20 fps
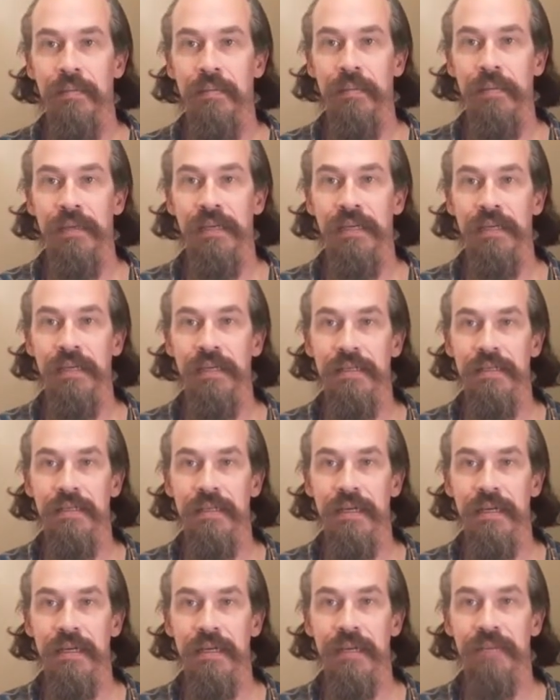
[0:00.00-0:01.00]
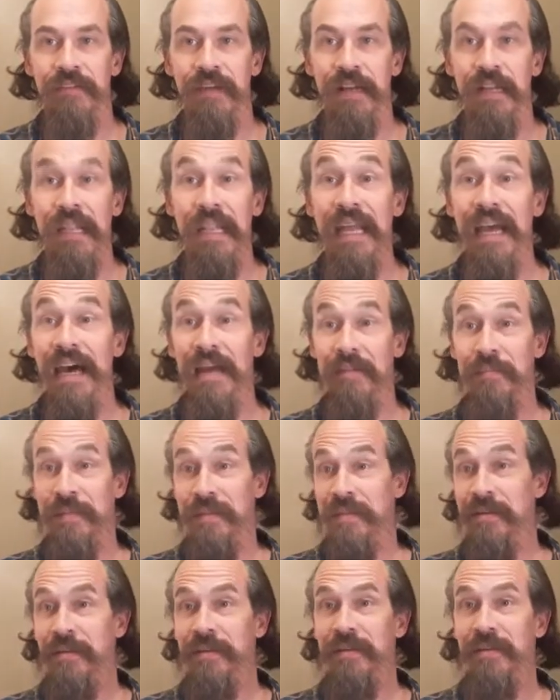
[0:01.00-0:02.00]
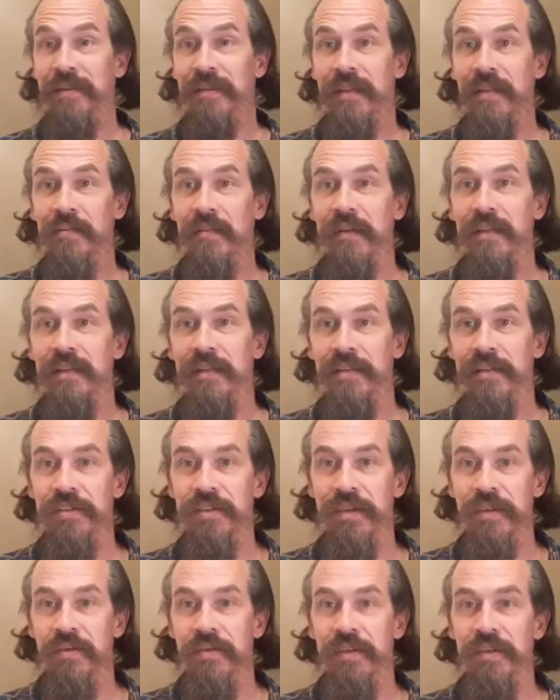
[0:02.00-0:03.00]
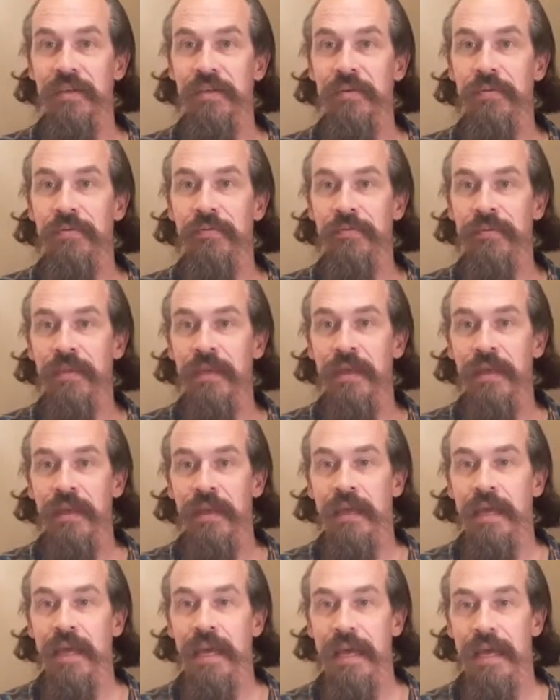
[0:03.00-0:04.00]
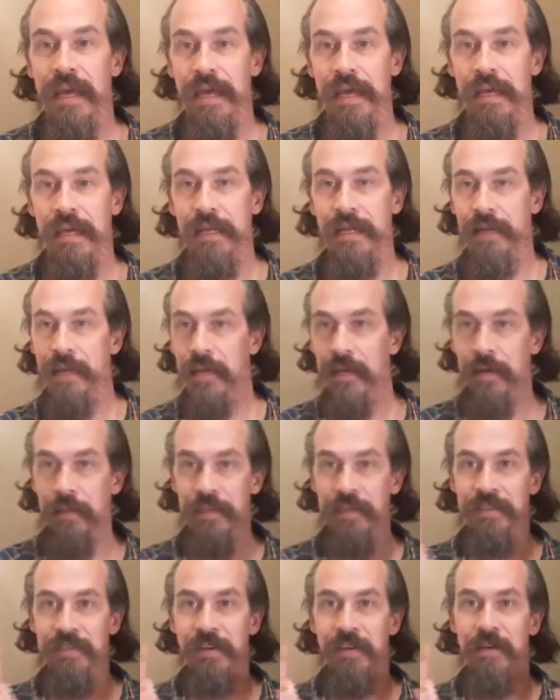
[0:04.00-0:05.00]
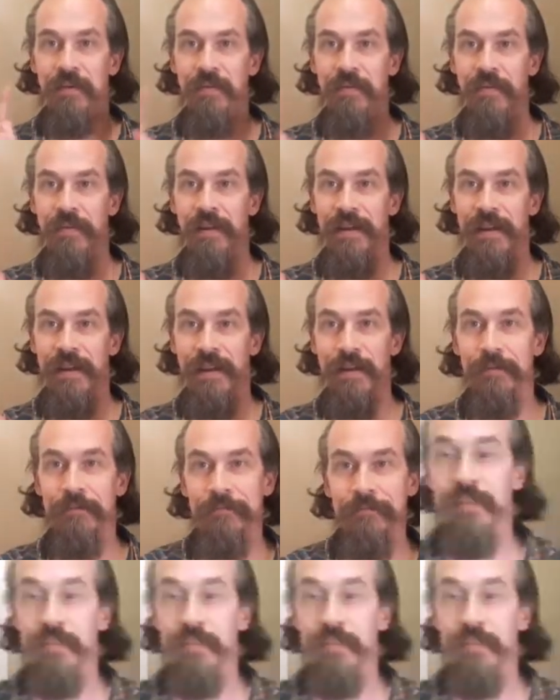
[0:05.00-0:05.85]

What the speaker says: because I've got a lot of material that I want to share with you, and I'm going to start right now.